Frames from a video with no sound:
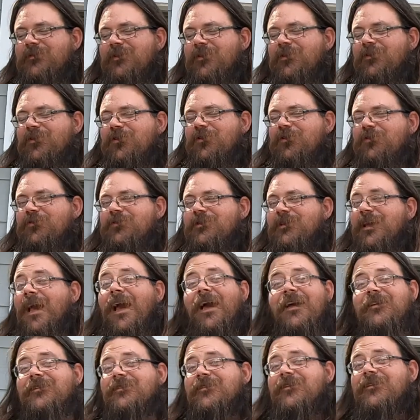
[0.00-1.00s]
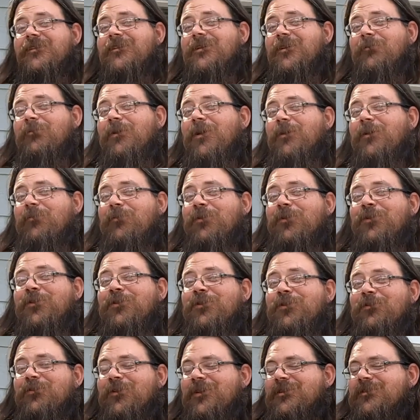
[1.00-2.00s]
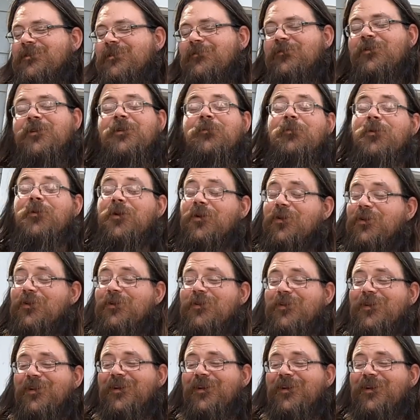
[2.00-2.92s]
enthusiastic about pulling the rest of it apart.